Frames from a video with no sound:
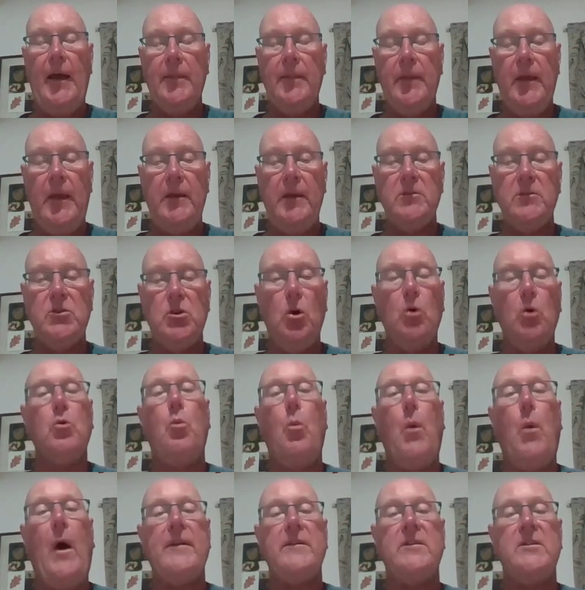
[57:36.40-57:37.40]
and then
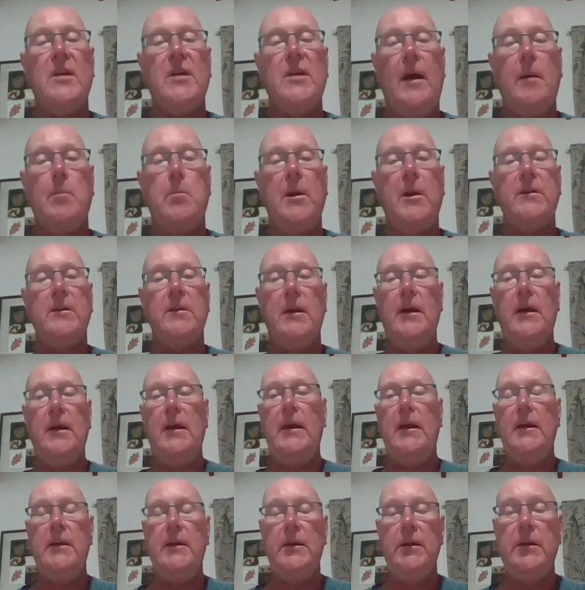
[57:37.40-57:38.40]
took one tablet,
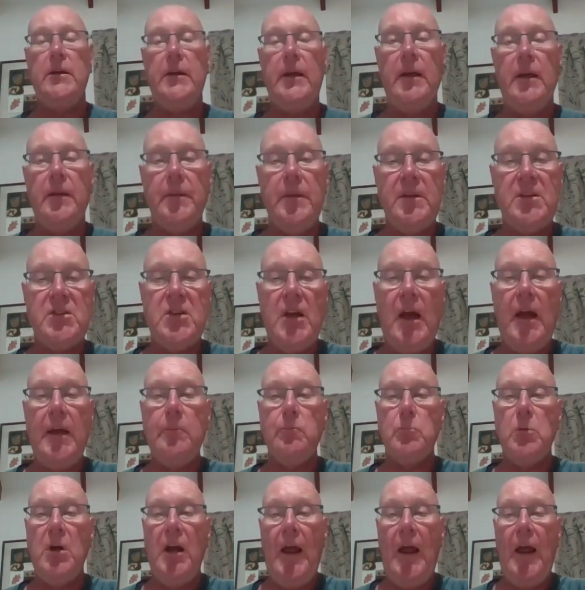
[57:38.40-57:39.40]
you'd get the
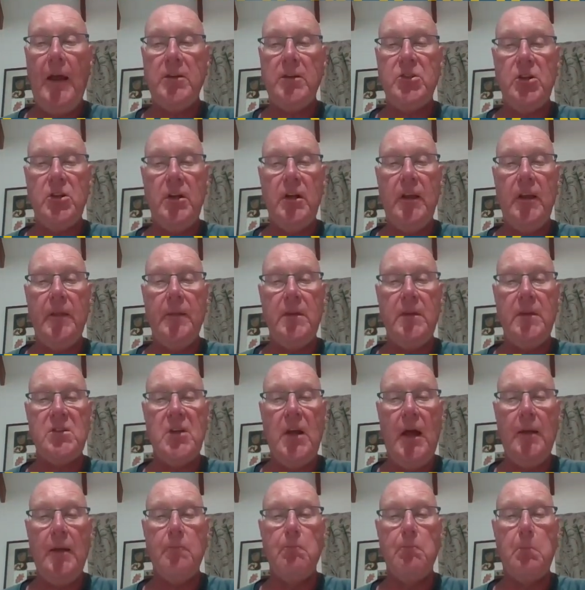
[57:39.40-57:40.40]
same reaction in the
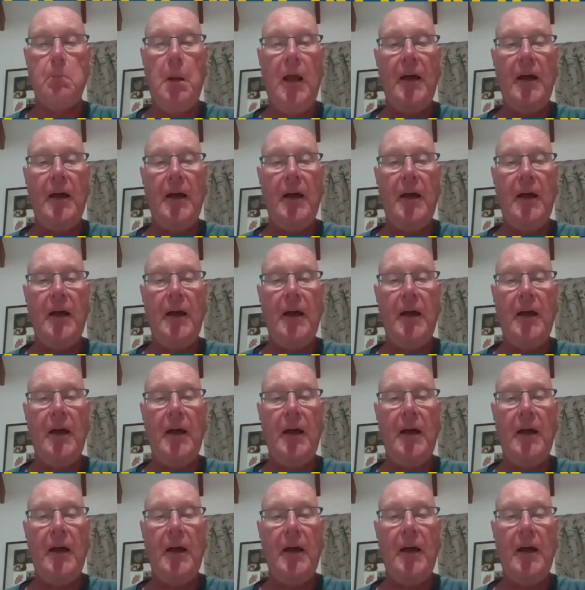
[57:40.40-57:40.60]
same